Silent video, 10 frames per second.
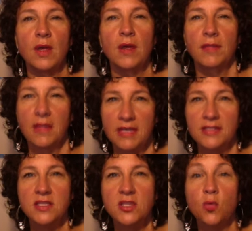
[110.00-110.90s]
that
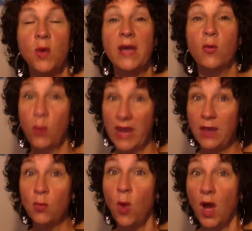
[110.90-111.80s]
isn't the way we
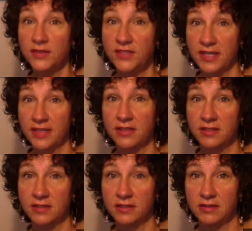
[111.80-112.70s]
want it.